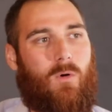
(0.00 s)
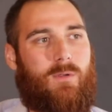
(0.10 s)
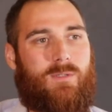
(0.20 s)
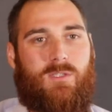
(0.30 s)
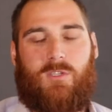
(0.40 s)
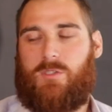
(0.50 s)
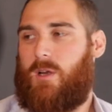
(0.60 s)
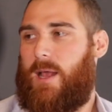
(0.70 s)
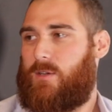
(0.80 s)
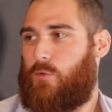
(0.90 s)
is this just a
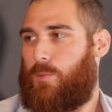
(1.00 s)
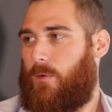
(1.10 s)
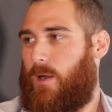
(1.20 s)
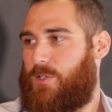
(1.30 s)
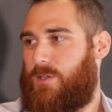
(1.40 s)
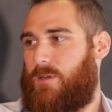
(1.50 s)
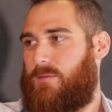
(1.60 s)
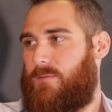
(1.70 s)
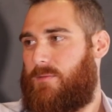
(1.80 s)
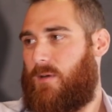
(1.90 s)
natural progression of
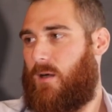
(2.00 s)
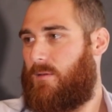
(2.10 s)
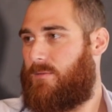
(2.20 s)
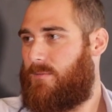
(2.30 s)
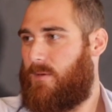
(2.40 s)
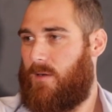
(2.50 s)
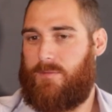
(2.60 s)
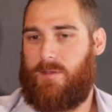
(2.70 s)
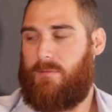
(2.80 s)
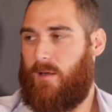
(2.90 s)

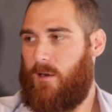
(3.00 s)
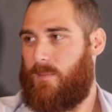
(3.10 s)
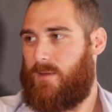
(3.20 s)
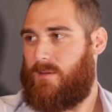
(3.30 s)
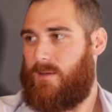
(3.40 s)
the environment?